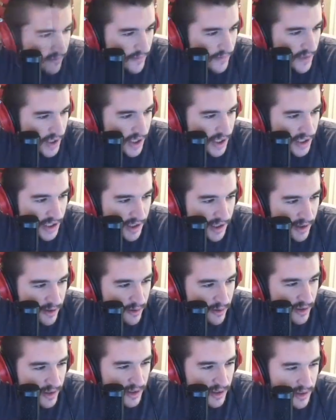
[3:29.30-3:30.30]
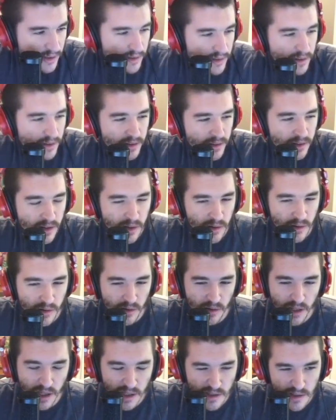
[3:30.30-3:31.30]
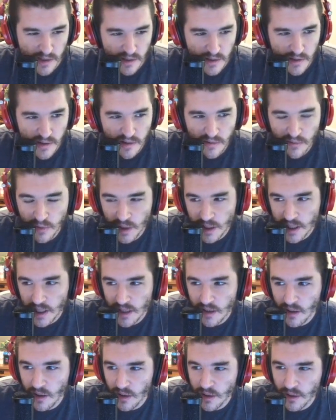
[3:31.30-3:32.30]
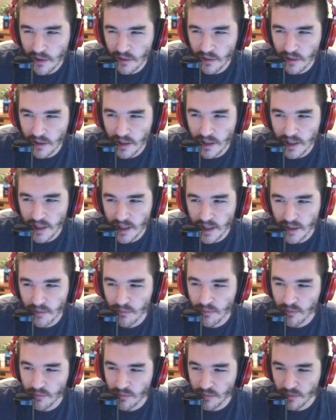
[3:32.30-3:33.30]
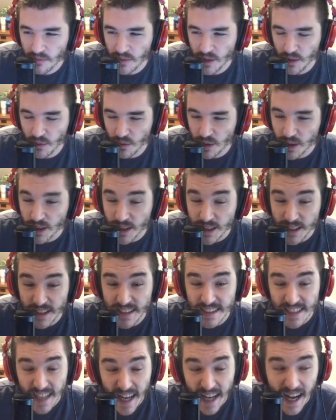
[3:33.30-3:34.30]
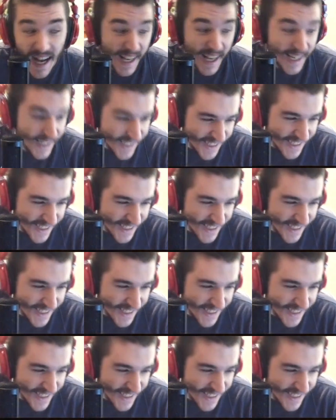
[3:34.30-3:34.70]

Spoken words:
Cut air raid? No, guys, if we cut all the early game, then we're gonna die.